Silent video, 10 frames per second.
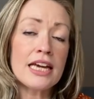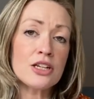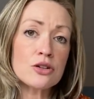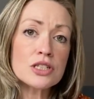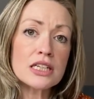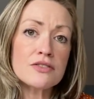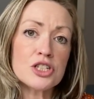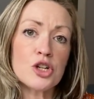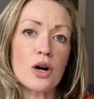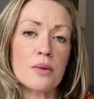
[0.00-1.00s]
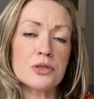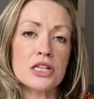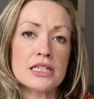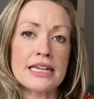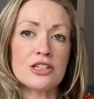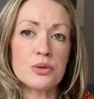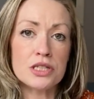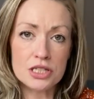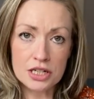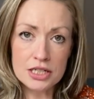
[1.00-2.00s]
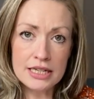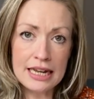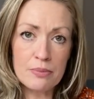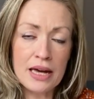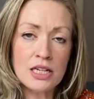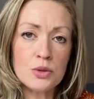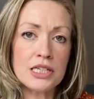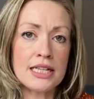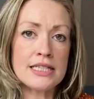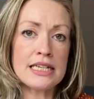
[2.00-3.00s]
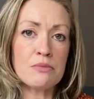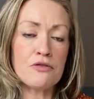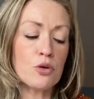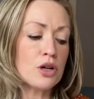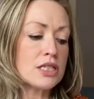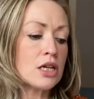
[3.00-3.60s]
It also gives 2 options on how to insert the neckband, which I hadn't seen before.